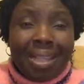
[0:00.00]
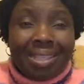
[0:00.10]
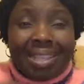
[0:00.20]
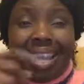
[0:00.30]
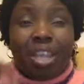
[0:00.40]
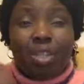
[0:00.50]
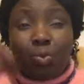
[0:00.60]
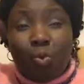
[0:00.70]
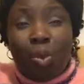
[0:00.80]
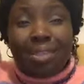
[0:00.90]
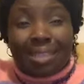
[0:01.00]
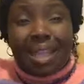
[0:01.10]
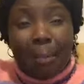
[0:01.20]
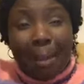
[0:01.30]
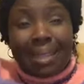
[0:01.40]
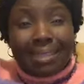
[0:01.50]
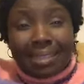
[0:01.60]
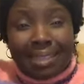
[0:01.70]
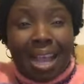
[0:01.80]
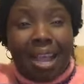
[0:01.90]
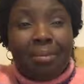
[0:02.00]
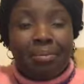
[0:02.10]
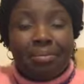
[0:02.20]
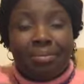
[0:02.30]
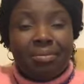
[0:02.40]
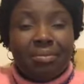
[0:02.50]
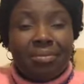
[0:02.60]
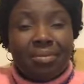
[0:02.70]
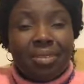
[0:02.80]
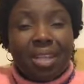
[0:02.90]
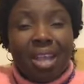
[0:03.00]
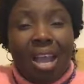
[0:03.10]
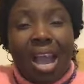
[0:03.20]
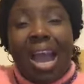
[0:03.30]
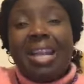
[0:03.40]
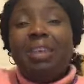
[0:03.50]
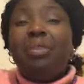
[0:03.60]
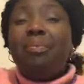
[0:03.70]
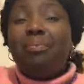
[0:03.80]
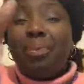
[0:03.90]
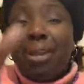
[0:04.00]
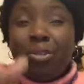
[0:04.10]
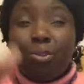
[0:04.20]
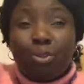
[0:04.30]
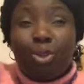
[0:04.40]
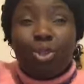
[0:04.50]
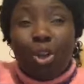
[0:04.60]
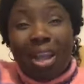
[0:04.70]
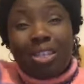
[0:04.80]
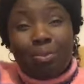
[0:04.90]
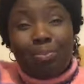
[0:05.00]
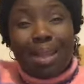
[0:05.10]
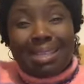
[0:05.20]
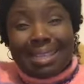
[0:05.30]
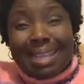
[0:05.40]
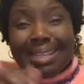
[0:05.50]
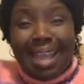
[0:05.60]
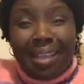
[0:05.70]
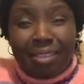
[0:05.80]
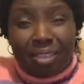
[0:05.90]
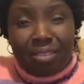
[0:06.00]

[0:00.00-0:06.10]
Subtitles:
Take it one step at a time, and he will bring you to your expected end.